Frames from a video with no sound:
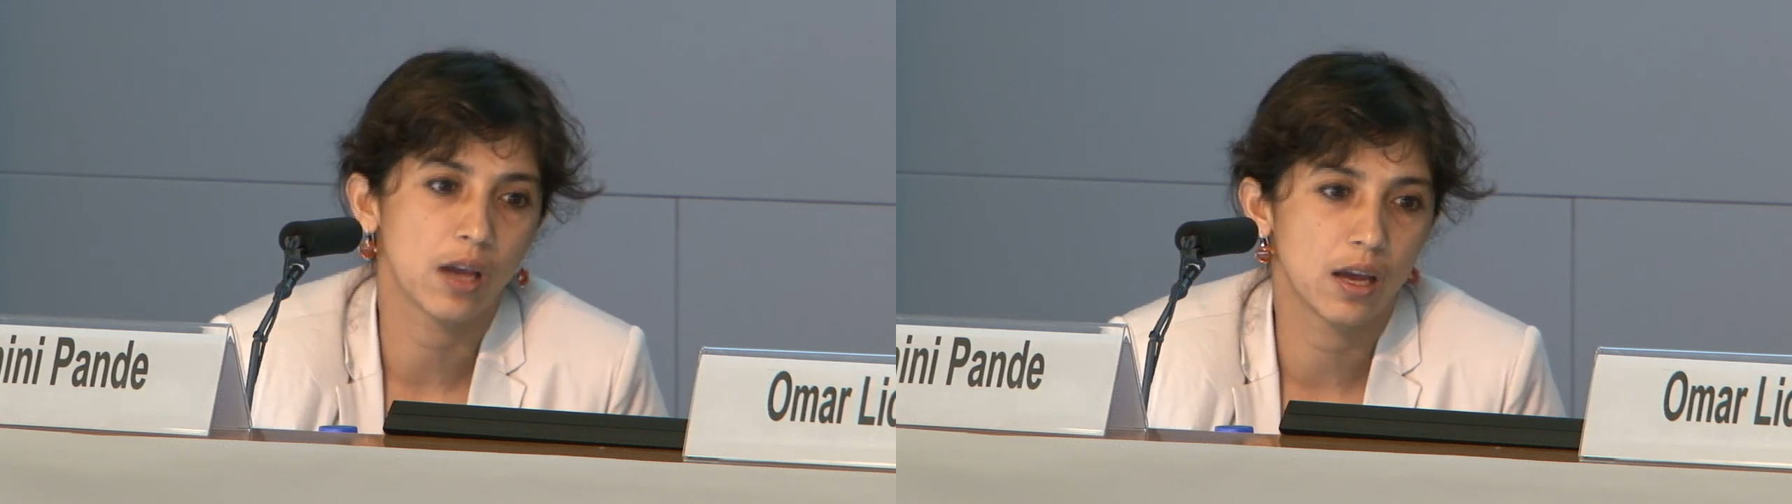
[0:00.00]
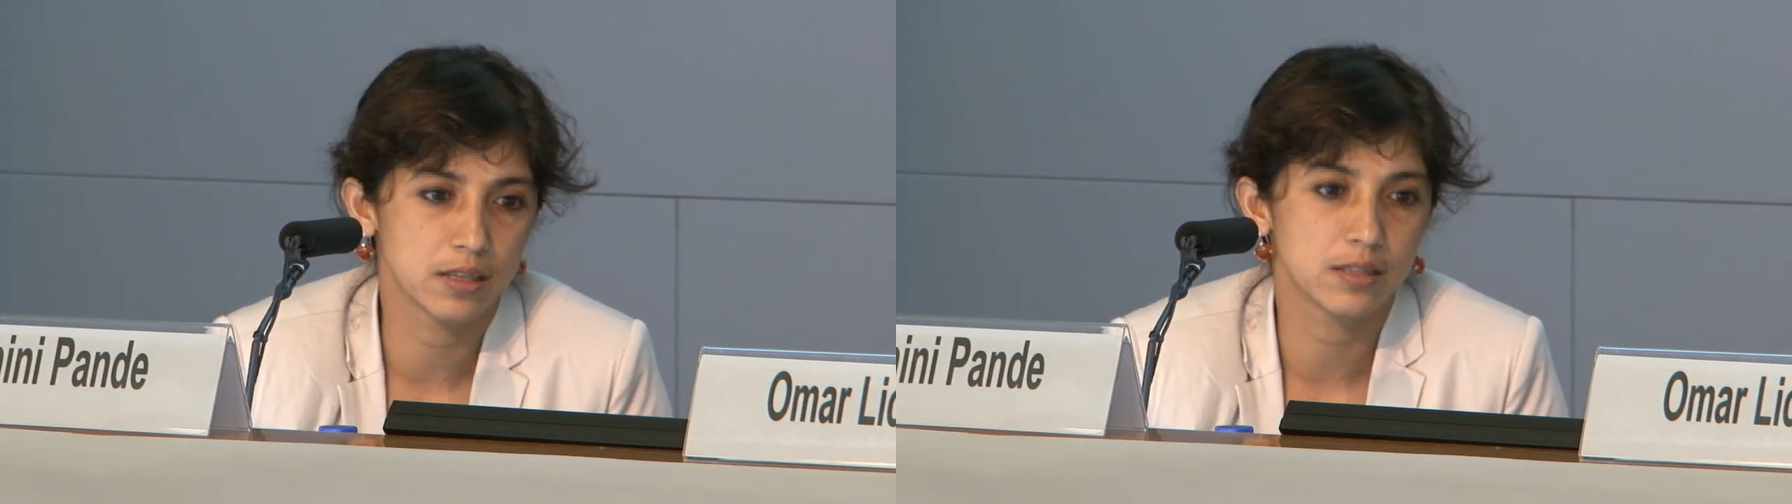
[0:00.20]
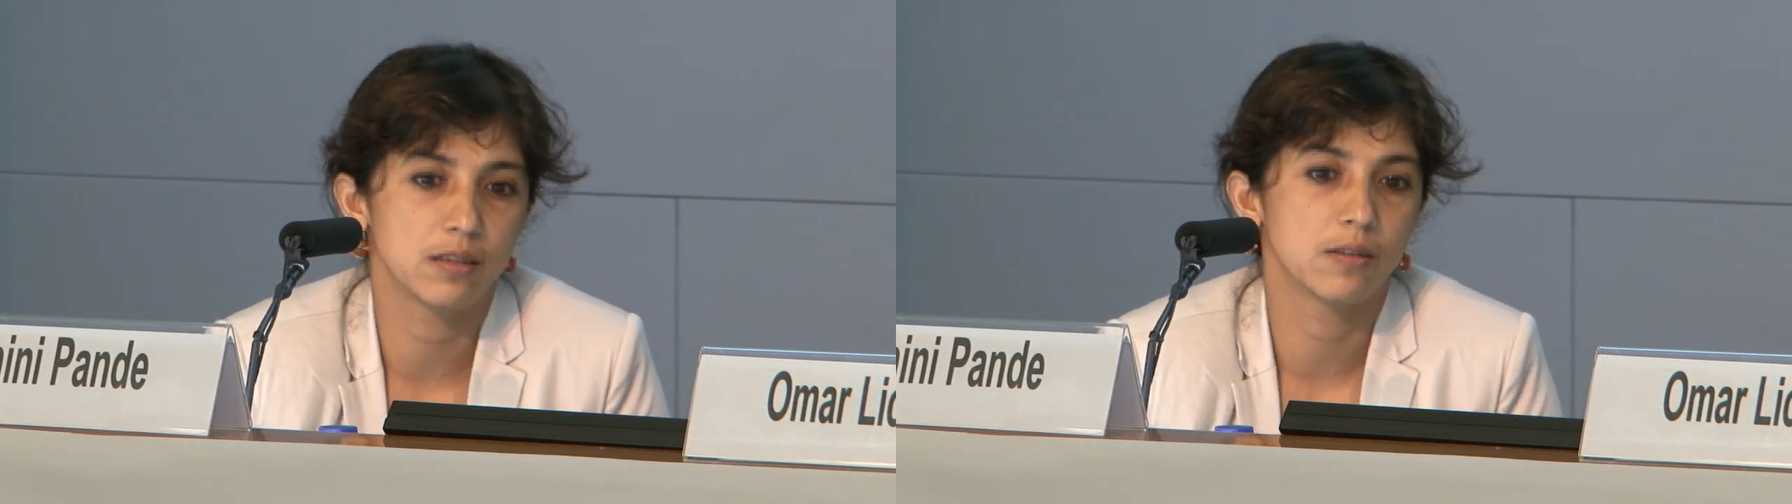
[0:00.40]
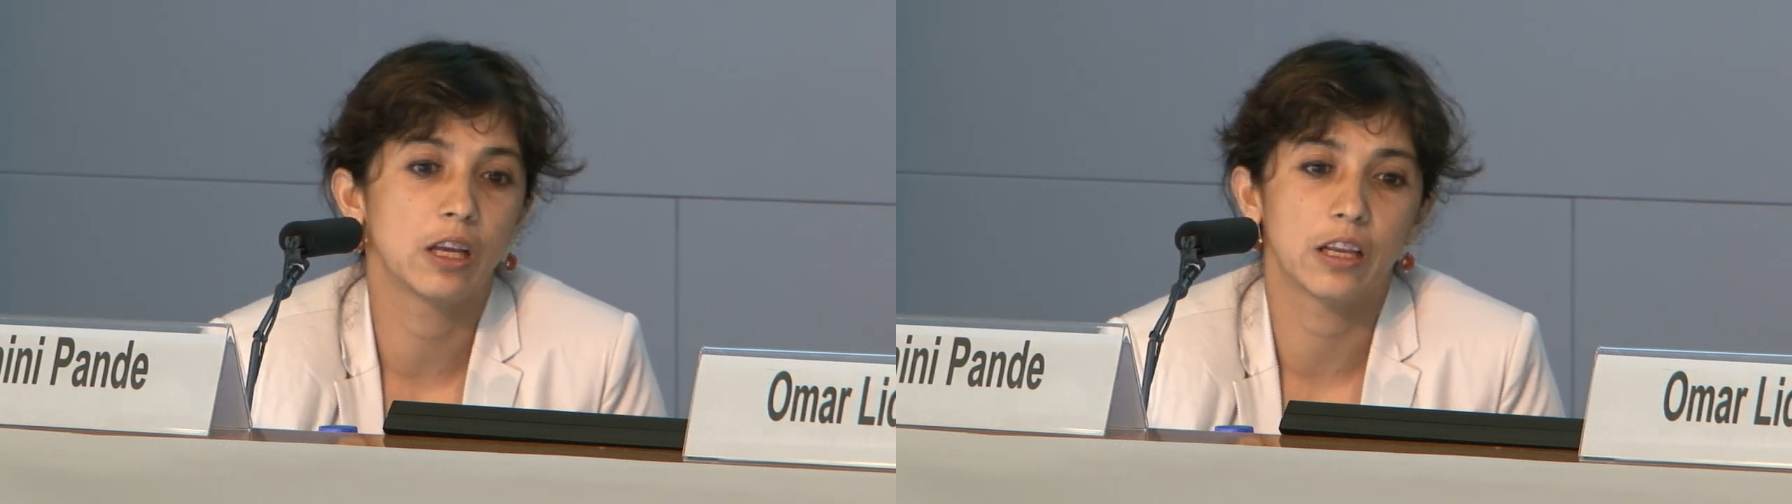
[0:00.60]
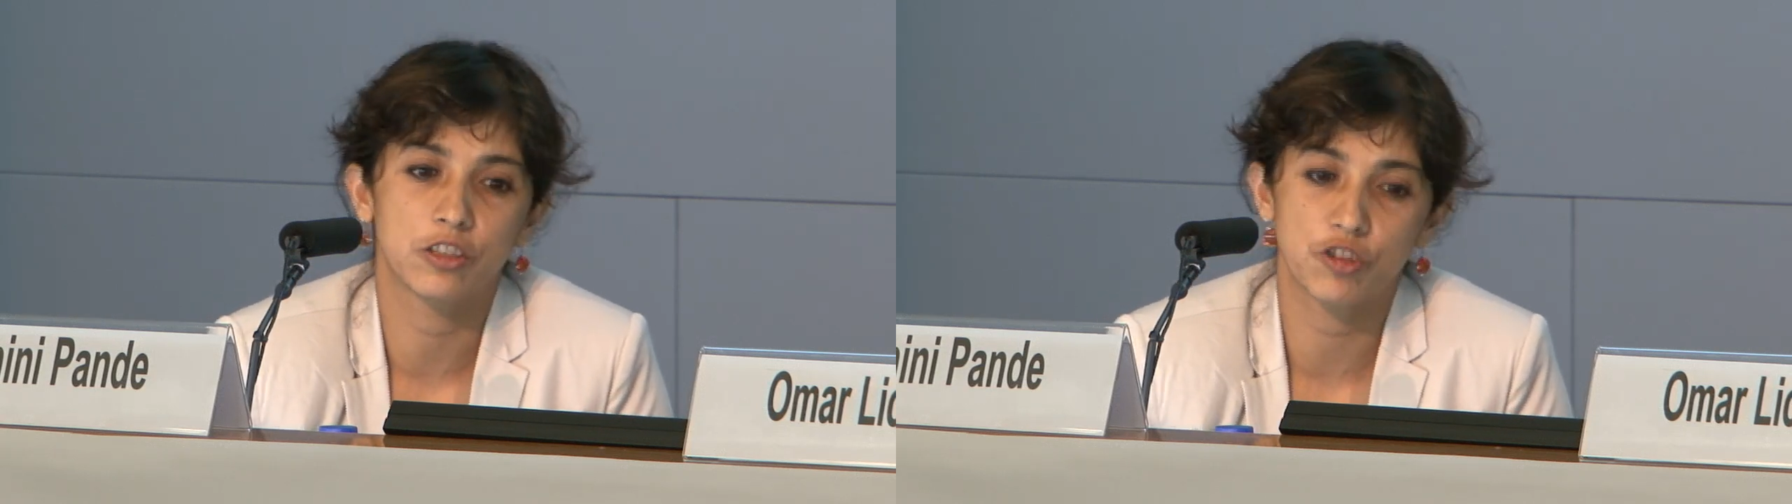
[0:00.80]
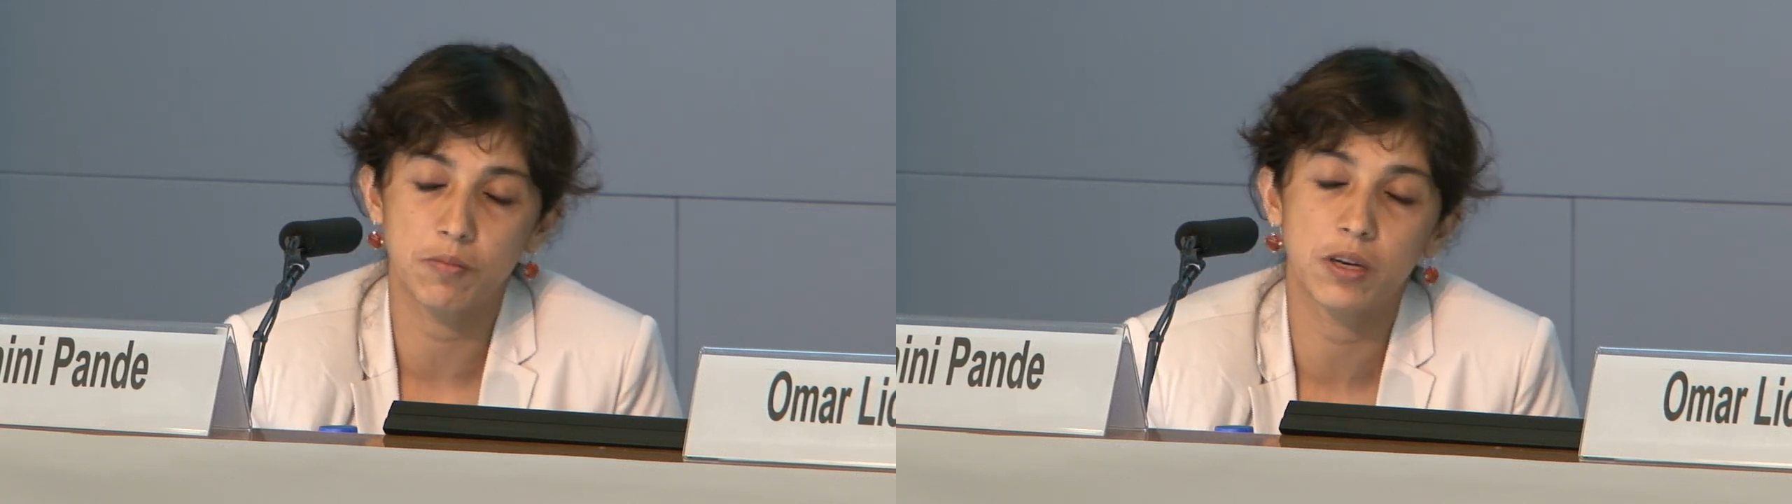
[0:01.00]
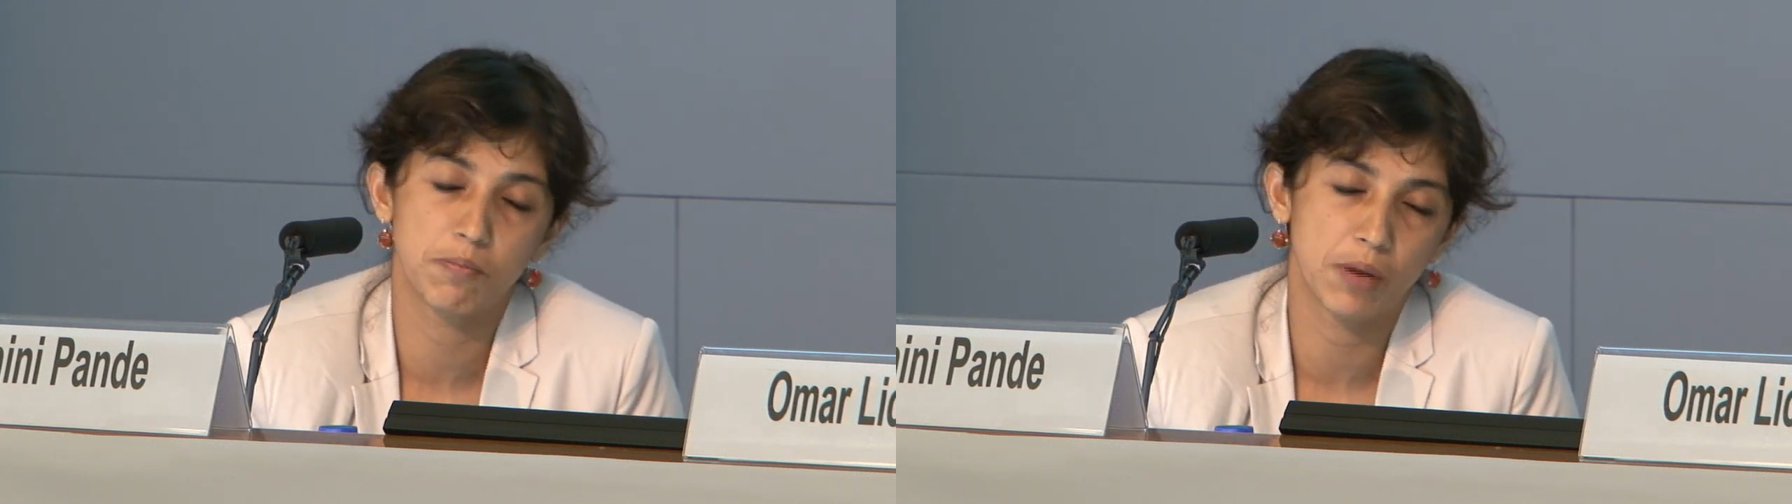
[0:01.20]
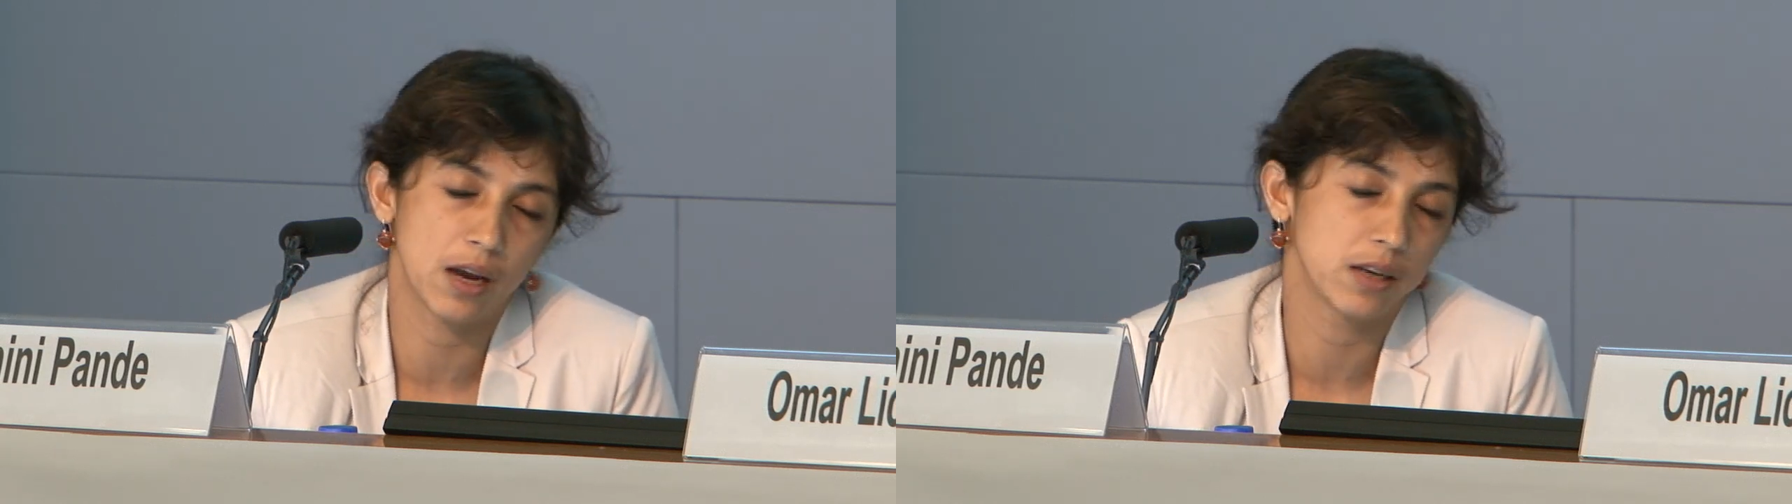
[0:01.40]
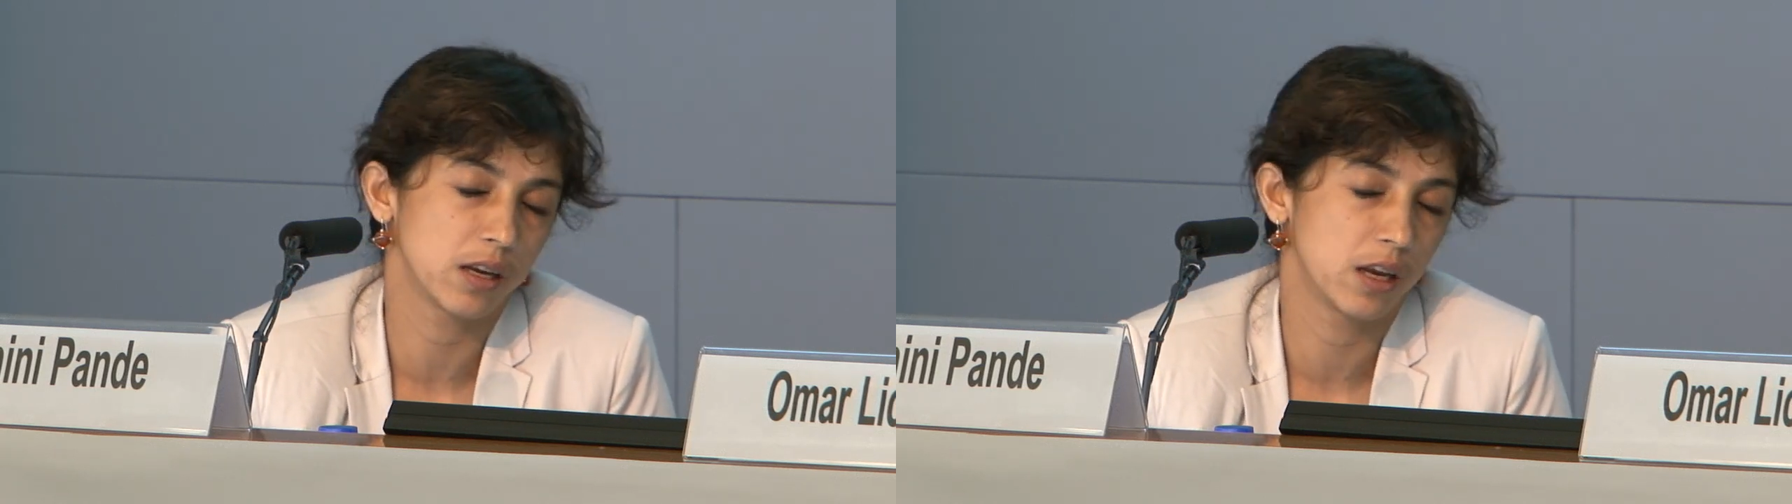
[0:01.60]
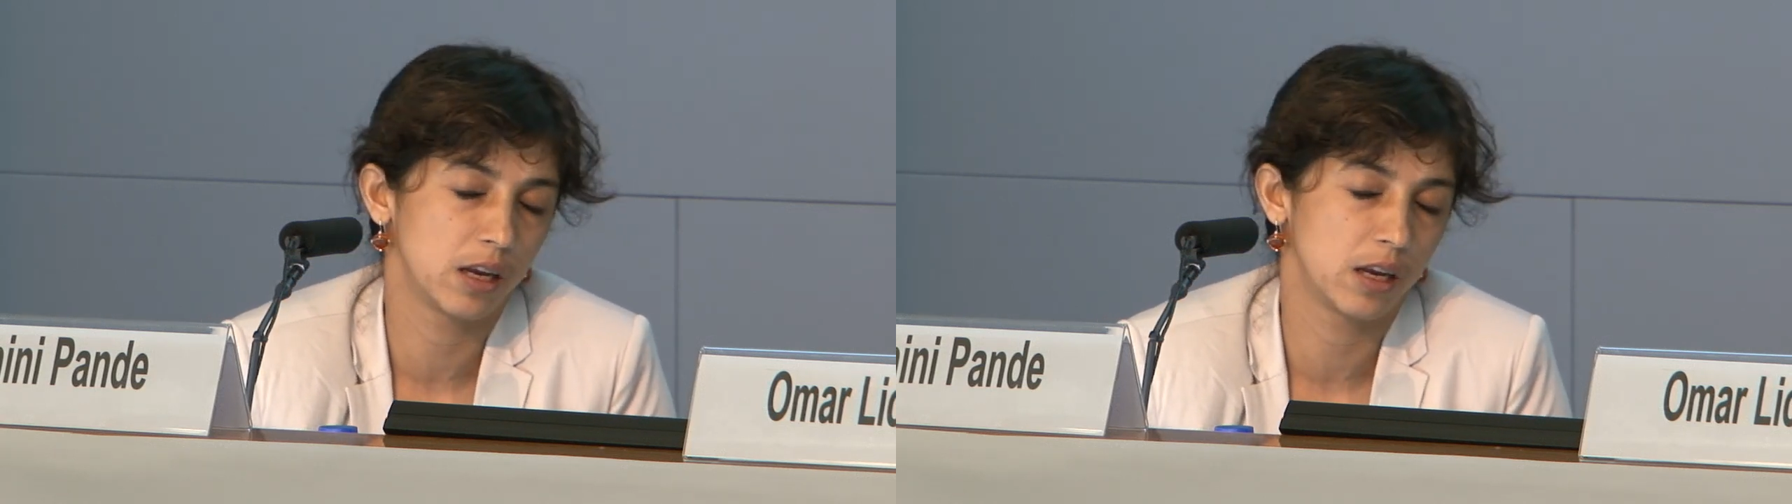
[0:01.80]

has extremely bad